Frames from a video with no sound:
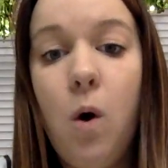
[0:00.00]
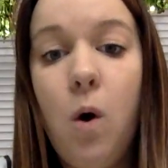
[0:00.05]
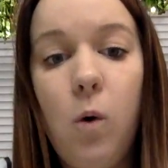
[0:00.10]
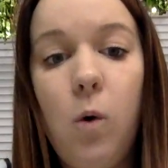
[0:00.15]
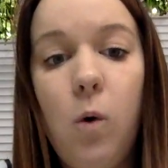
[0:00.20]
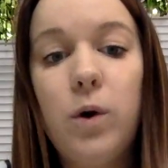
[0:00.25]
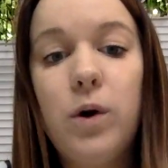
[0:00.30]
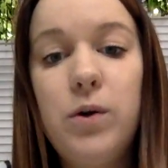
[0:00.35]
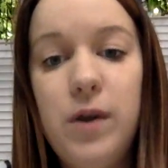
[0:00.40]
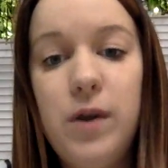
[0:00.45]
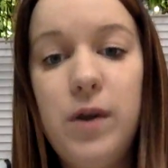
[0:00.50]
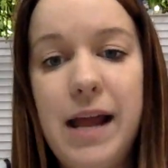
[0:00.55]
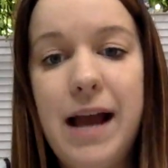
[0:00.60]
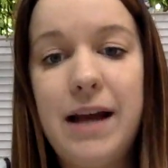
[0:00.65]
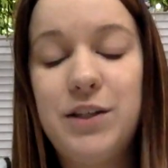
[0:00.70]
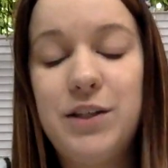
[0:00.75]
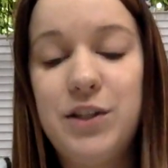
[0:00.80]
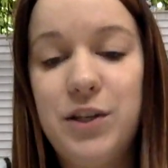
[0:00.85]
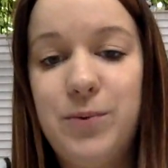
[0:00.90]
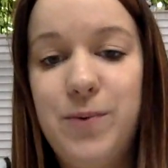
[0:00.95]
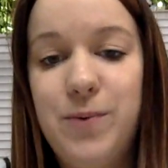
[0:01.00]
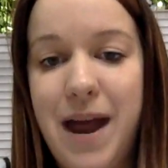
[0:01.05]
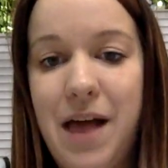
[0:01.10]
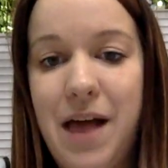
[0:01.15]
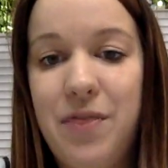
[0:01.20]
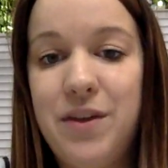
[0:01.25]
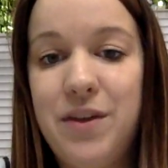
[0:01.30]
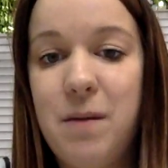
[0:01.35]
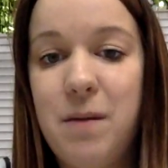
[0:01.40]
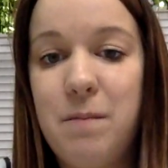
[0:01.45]
Or you can actually write
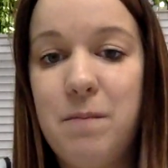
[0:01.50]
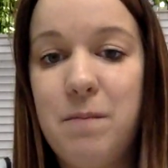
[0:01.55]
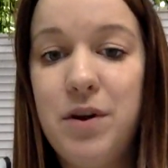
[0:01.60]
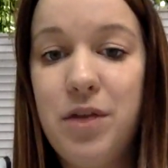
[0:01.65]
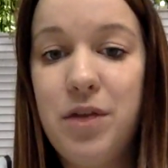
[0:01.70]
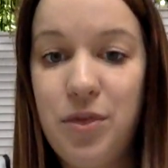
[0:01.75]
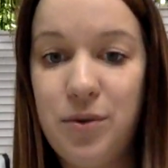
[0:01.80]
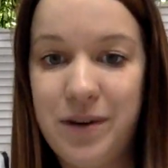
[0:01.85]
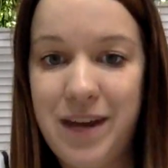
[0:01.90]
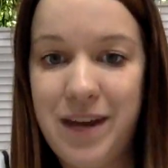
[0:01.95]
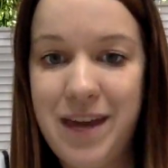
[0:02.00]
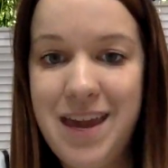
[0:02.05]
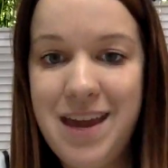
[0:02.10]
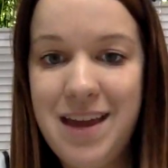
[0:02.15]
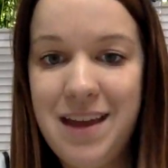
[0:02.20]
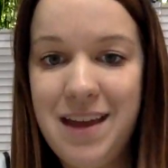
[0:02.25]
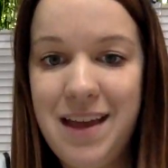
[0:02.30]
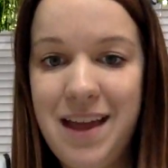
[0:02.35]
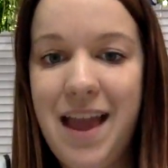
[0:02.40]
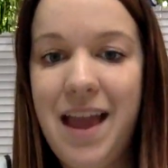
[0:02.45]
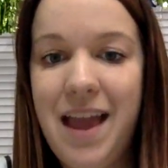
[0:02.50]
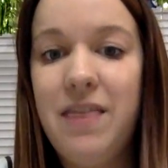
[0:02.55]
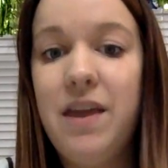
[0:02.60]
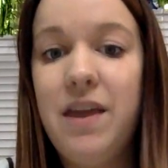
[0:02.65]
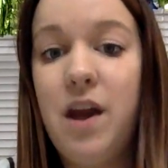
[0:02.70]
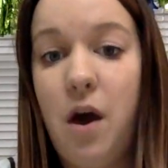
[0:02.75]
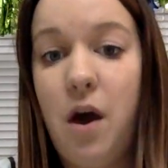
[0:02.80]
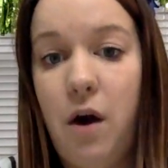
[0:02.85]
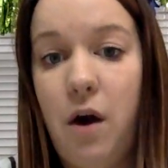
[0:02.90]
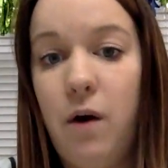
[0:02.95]
out the number 3, and
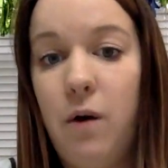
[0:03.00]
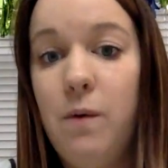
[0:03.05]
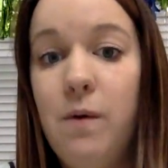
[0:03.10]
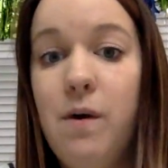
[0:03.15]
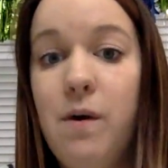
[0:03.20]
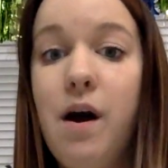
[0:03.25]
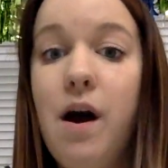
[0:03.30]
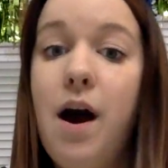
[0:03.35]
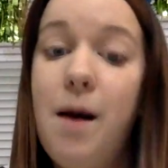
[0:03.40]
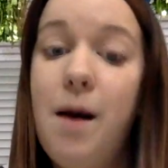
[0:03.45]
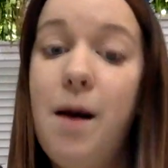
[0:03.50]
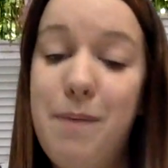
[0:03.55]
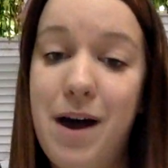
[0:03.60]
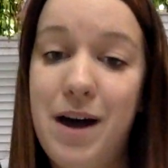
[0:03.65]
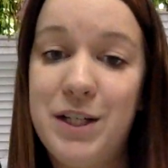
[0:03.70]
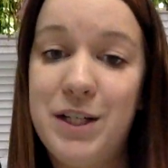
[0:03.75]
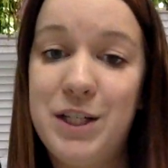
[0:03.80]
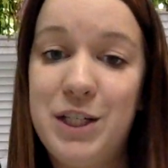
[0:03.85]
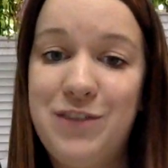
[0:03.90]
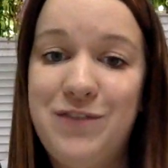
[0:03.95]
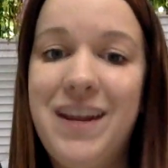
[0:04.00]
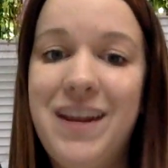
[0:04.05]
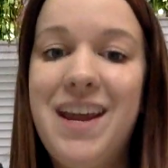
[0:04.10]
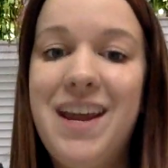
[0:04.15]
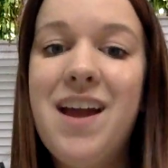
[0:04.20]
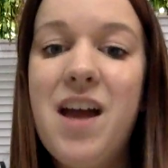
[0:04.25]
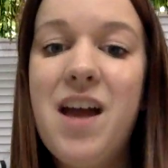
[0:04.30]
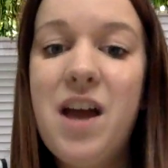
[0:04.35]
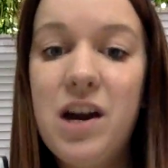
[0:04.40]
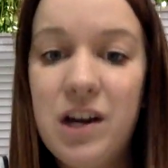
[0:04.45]
then O
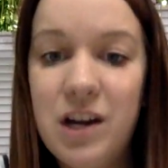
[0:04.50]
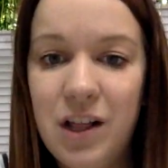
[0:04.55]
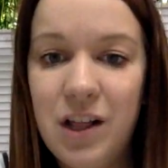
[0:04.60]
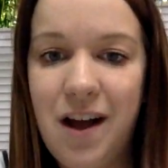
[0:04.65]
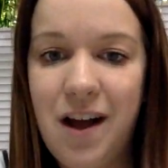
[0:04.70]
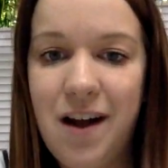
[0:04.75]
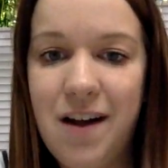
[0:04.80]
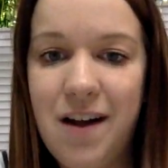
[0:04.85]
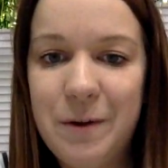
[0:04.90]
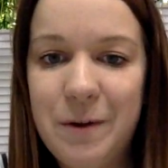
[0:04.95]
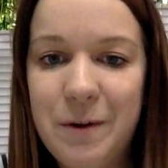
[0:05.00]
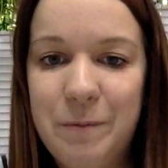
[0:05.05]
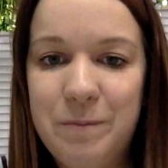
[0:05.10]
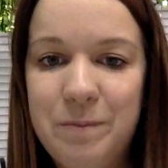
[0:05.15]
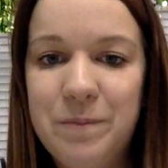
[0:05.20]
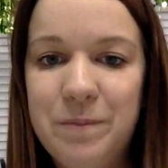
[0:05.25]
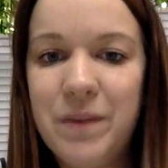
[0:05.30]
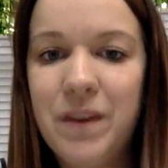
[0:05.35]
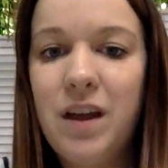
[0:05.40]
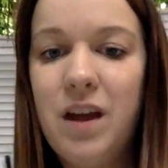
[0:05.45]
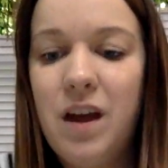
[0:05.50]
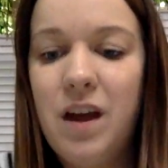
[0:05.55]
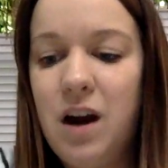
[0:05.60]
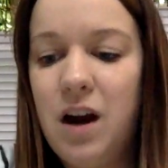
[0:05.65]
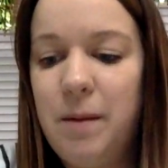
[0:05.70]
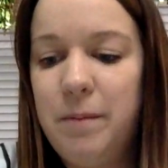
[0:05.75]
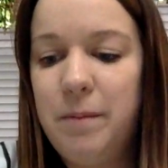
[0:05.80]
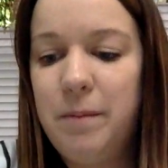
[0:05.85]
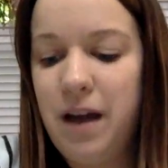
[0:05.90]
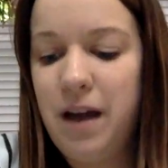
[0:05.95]
apostrophe clock. All
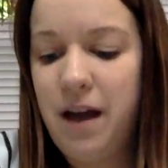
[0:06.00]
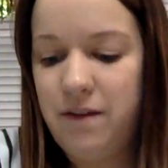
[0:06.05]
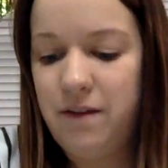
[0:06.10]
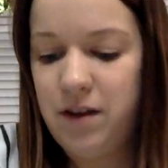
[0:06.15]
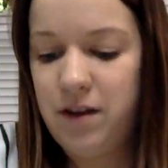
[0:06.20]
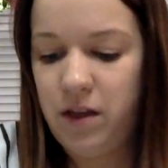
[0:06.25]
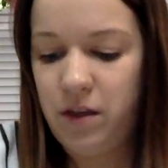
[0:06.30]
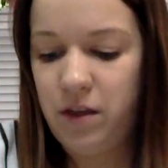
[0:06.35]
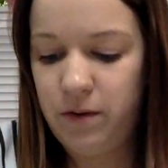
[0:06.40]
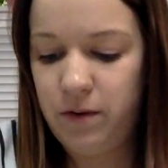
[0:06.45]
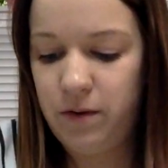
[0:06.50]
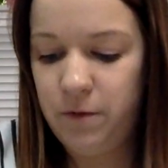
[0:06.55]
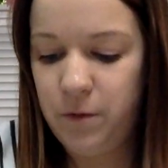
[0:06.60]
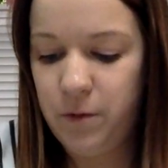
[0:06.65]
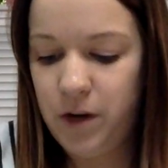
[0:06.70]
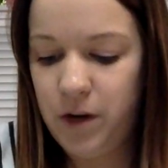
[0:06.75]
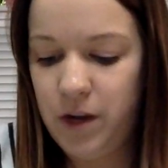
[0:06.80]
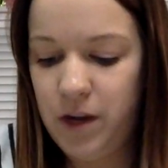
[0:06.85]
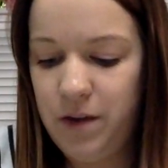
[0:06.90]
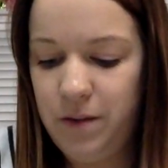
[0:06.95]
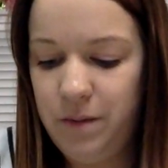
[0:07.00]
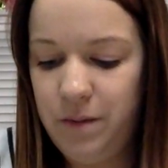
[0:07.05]
right, I'm going to have another one for you.